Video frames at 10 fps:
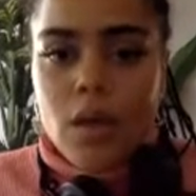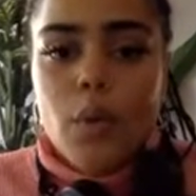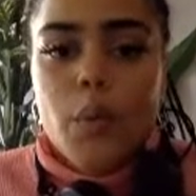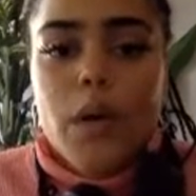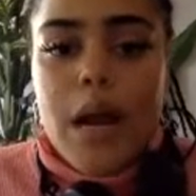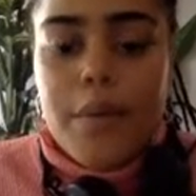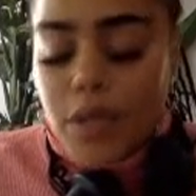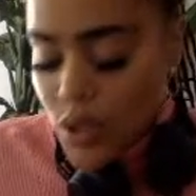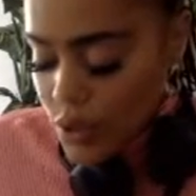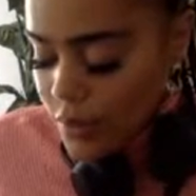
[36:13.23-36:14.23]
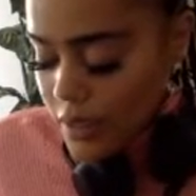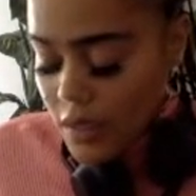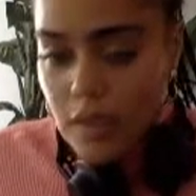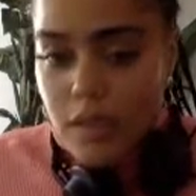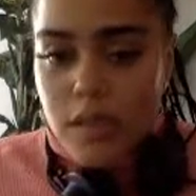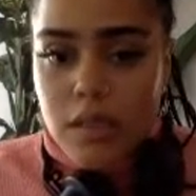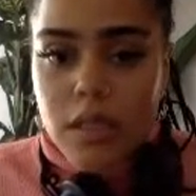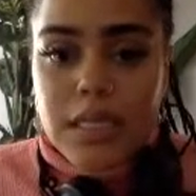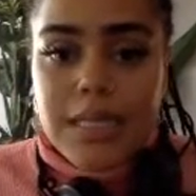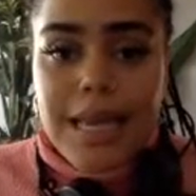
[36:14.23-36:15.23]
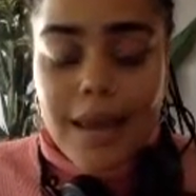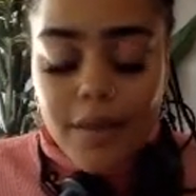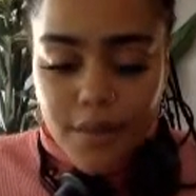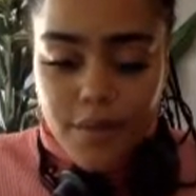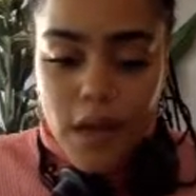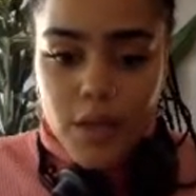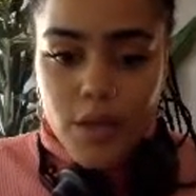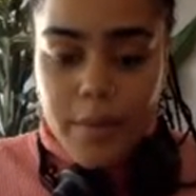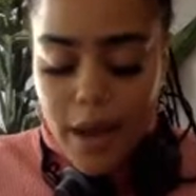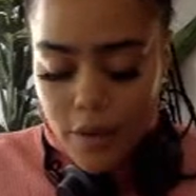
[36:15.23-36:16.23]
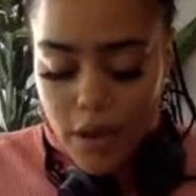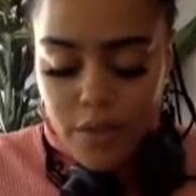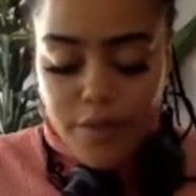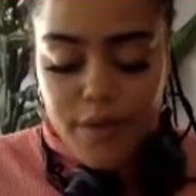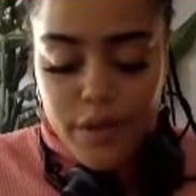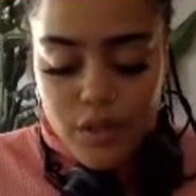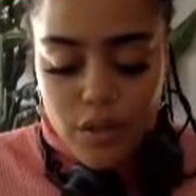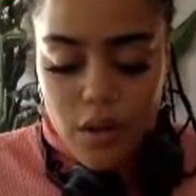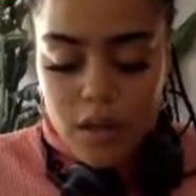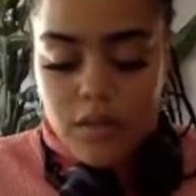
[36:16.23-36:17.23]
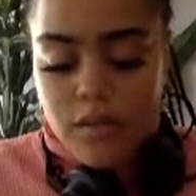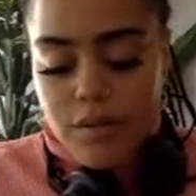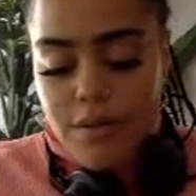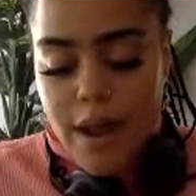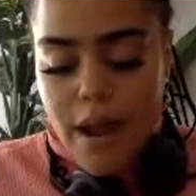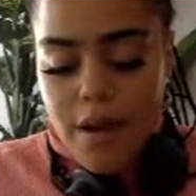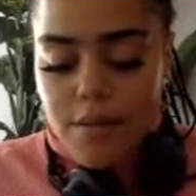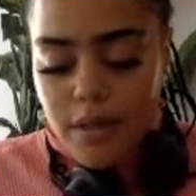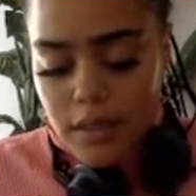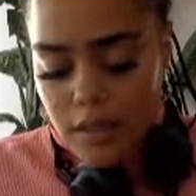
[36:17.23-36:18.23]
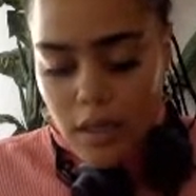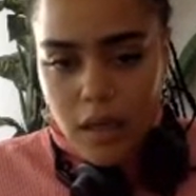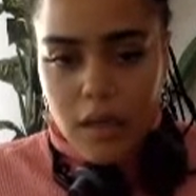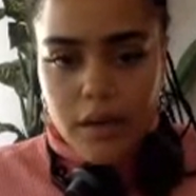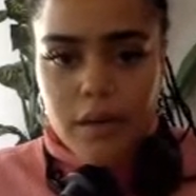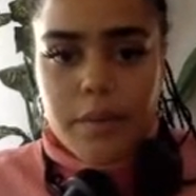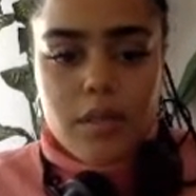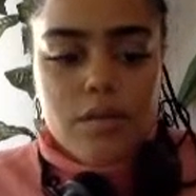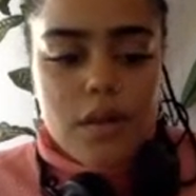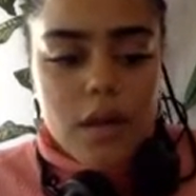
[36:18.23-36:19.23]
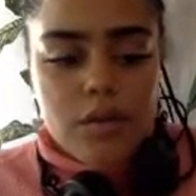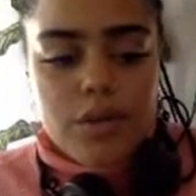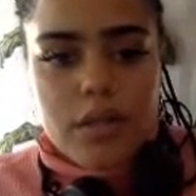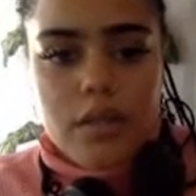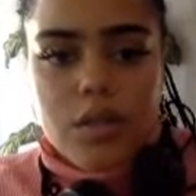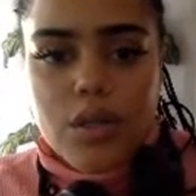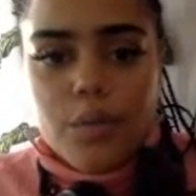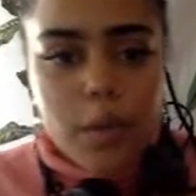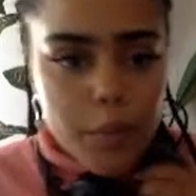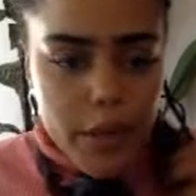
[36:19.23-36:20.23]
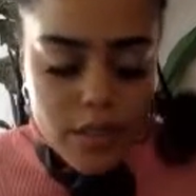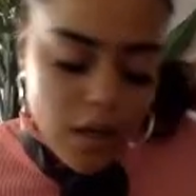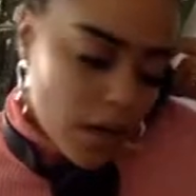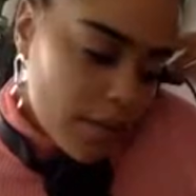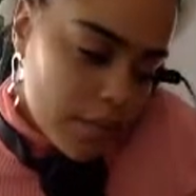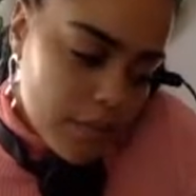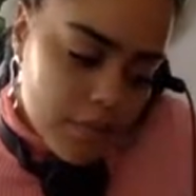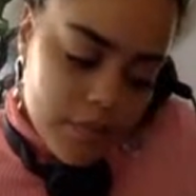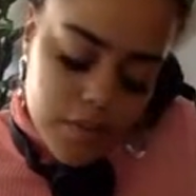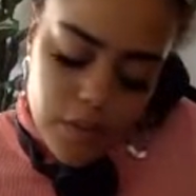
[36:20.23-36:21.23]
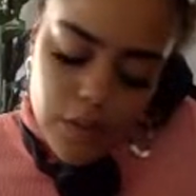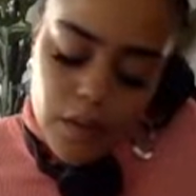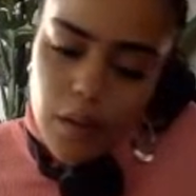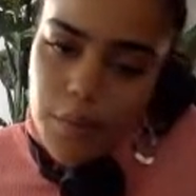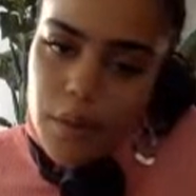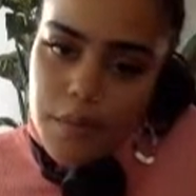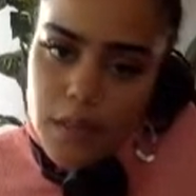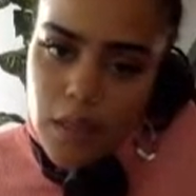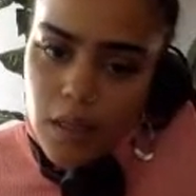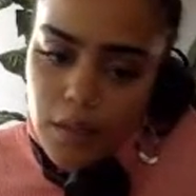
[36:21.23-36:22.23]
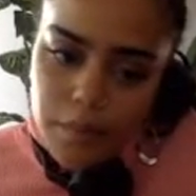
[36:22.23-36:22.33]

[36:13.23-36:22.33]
What I would do is take the volume out on the first song. So now it's like, here, let me do that transition one more time so you can get what I'm saying.